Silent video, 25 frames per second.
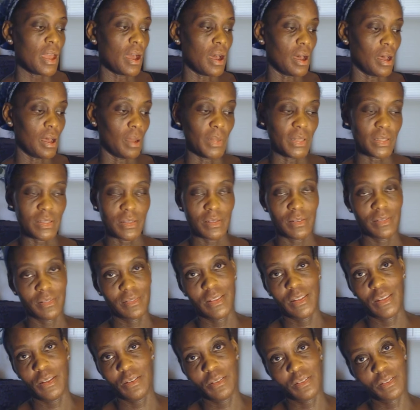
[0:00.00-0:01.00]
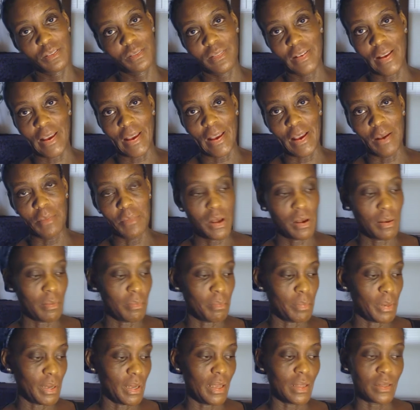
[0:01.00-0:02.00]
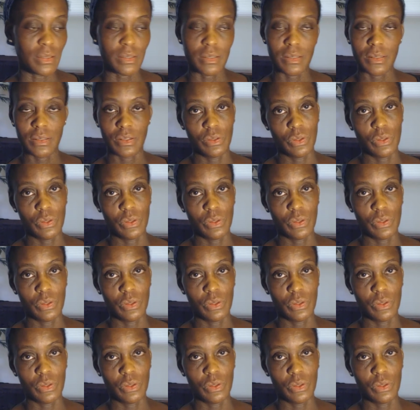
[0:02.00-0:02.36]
It's a cute little name, but it's